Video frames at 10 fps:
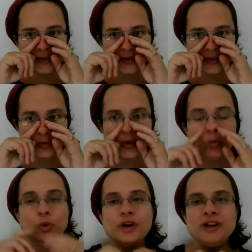so we
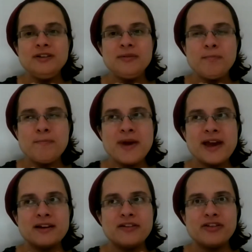wouldn't
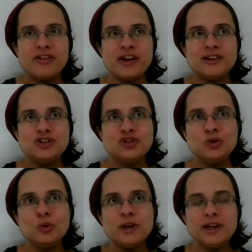make things
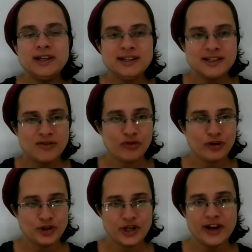too easy
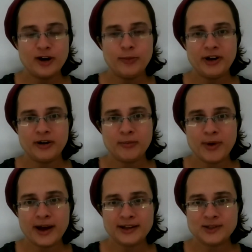for Jacob in our
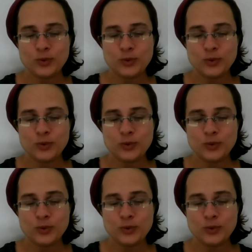mind.